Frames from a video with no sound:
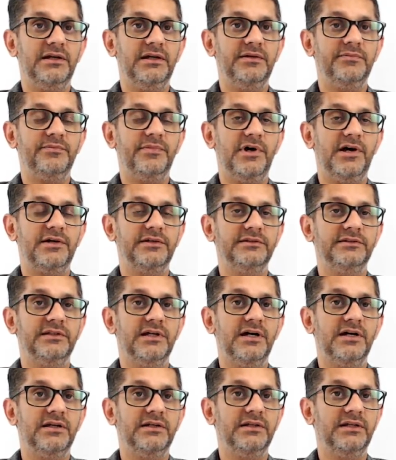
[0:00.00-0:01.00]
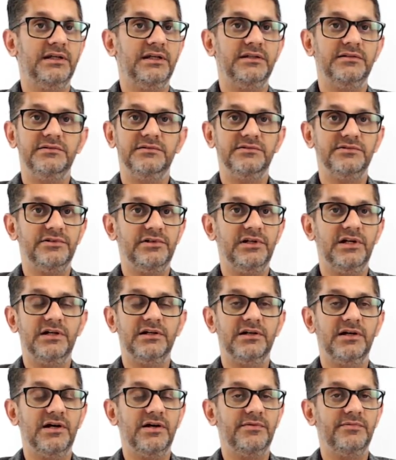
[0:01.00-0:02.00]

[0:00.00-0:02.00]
in Pakistan, in Sri Lanka,